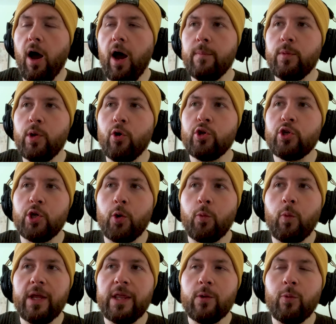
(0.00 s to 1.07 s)
I'm not sure
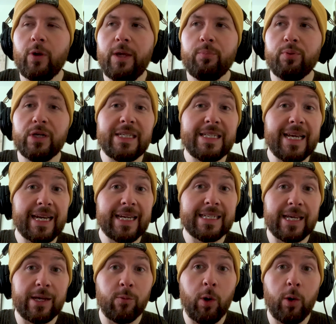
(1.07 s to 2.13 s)
whether we're
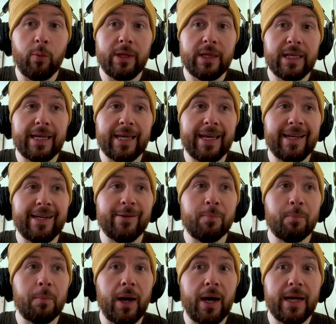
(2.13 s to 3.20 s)
predicting what we think England
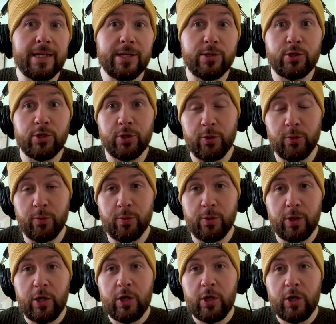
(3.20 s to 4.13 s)
might do